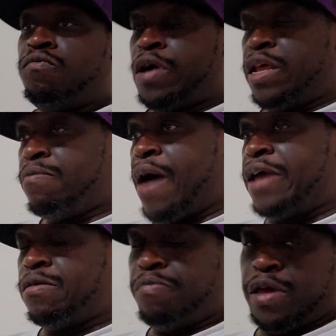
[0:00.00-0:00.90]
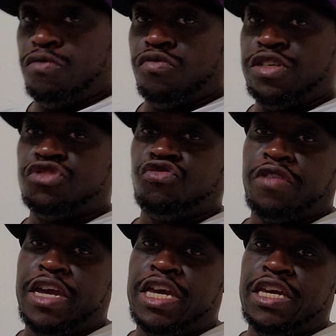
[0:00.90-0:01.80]
But it might have been
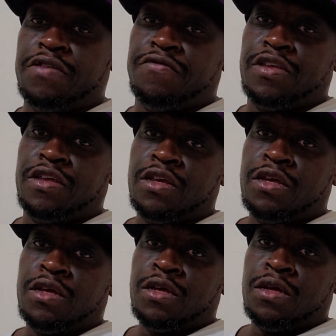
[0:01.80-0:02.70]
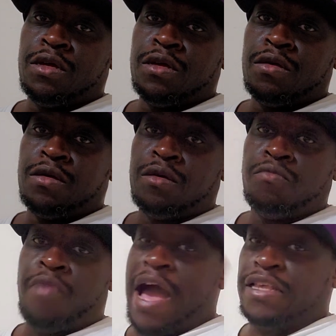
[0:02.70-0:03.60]
retrieved
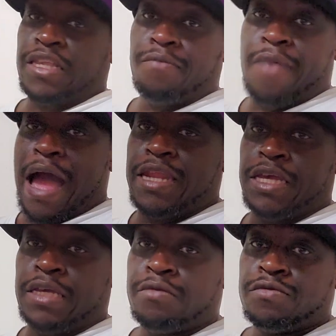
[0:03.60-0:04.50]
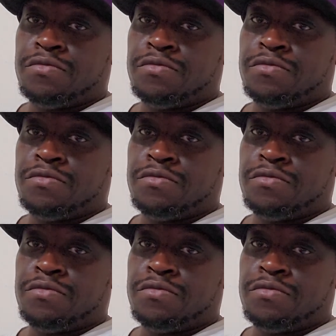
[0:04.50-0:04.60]
by somebody